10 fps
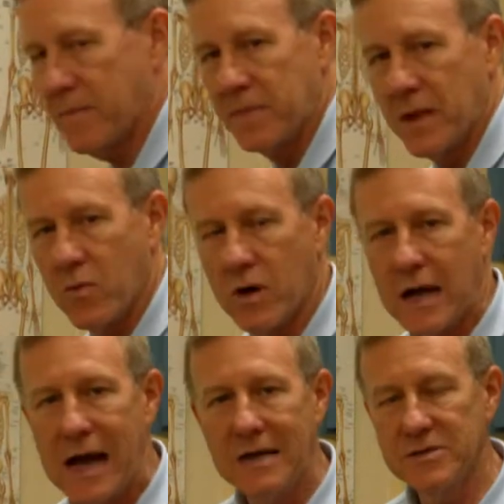up, we're
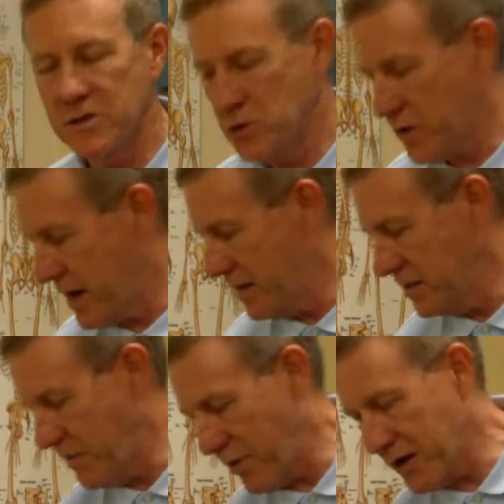
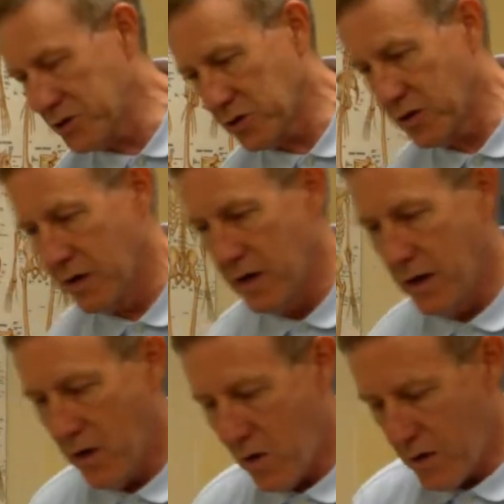concentrating the pressure
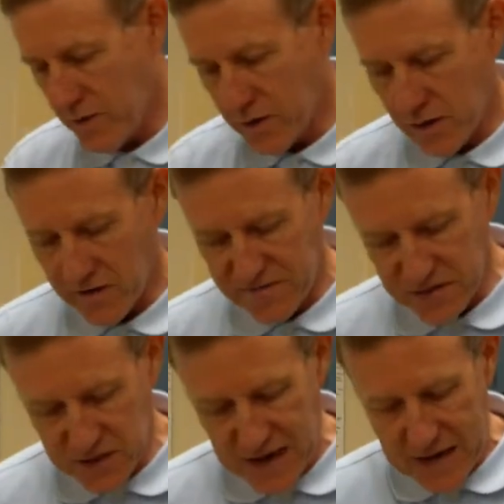on the little
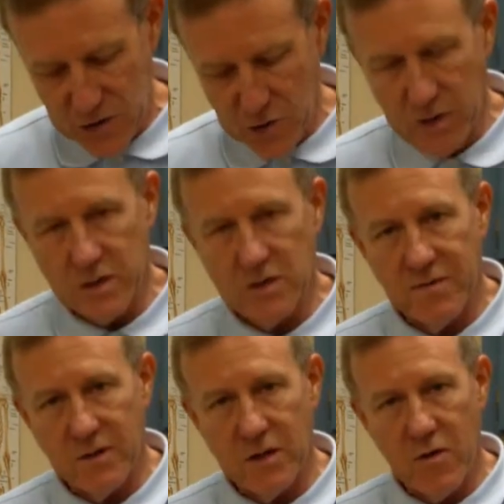facet joints
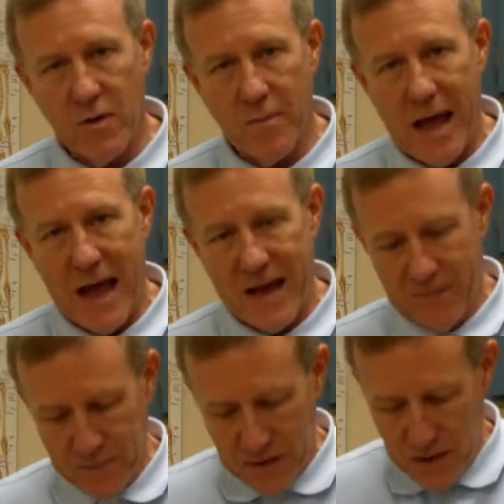of the lower
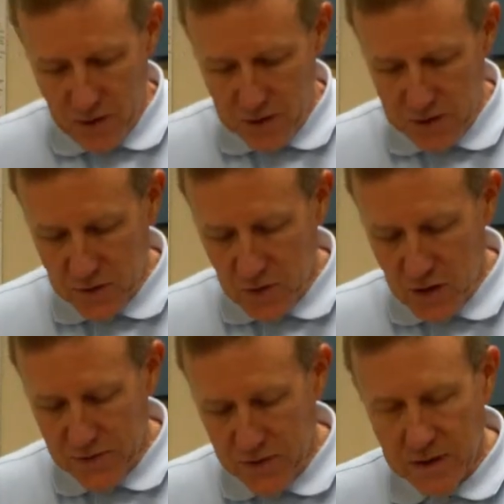back and also
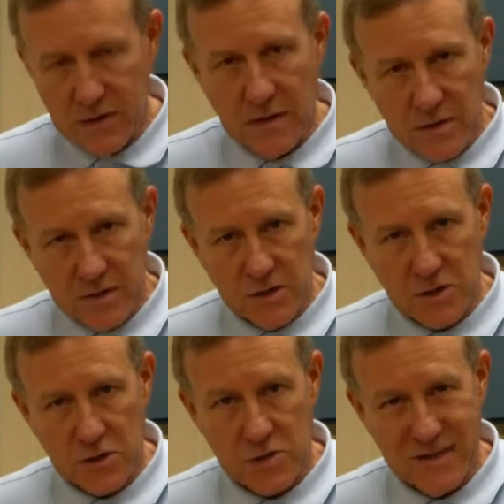on the
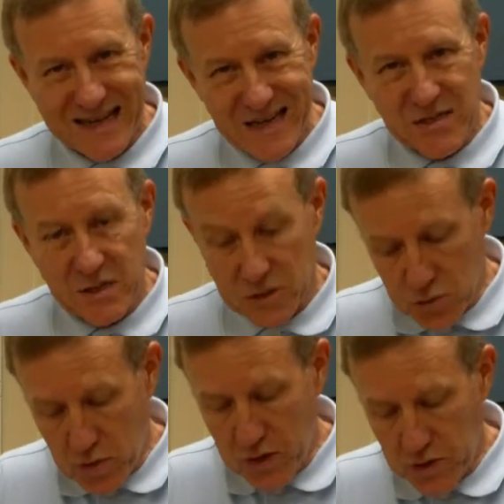disc
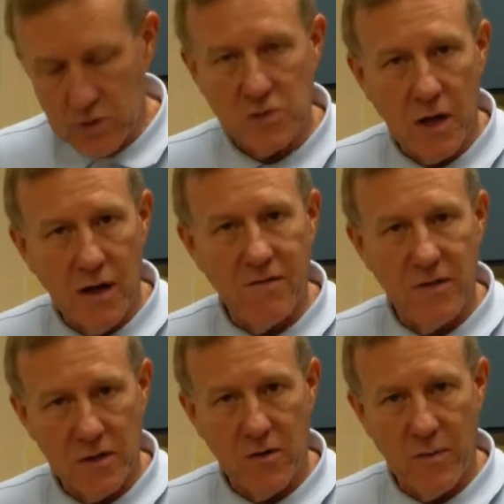structures of
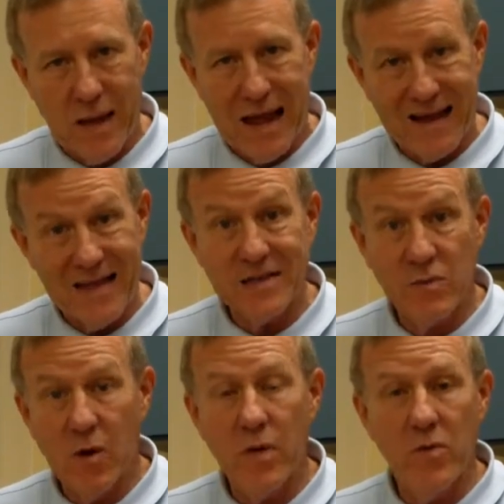the lower back. And
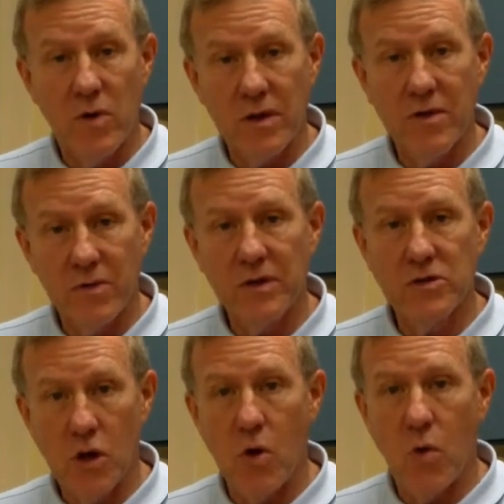that's what we really,
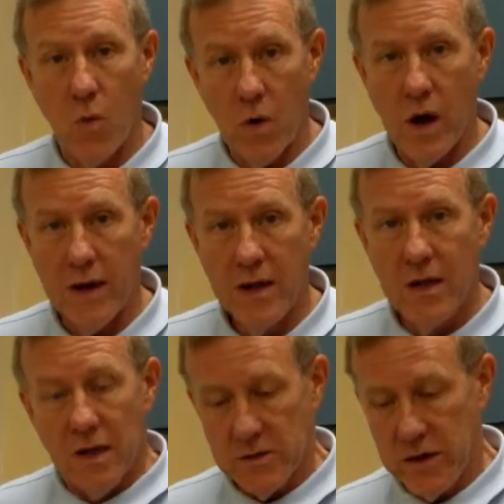really don't want.
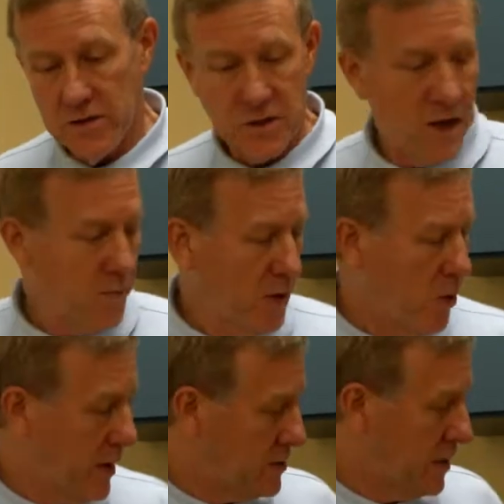So here's a couple
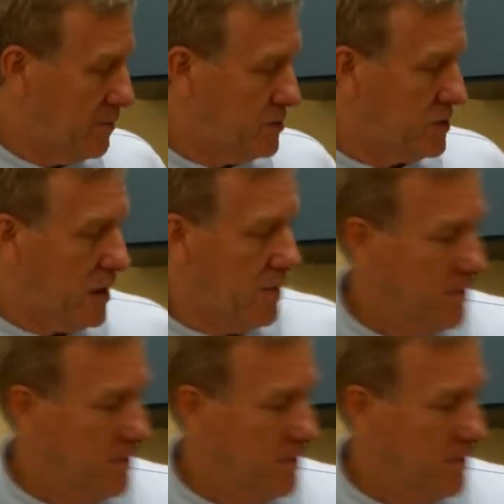of quick tips